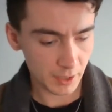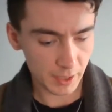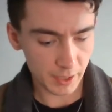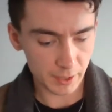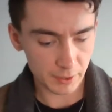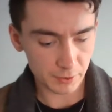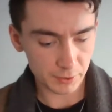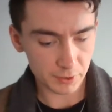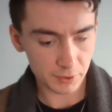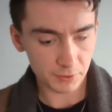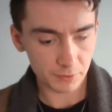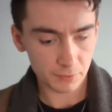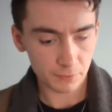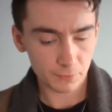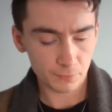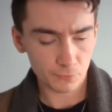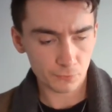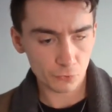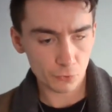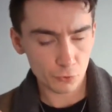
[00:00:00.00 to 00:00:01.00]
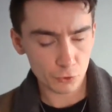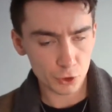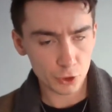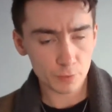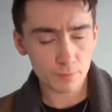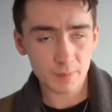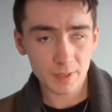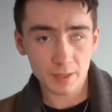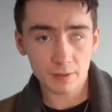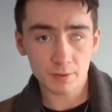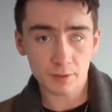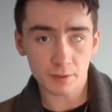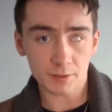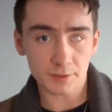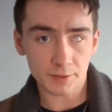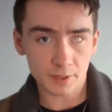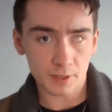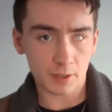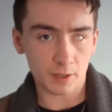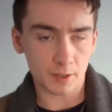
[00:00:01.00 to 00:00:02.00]
and for a good period
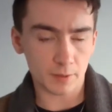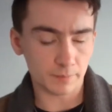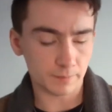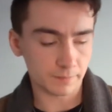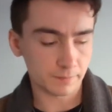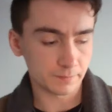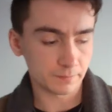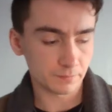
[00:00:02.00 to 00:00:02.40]
of time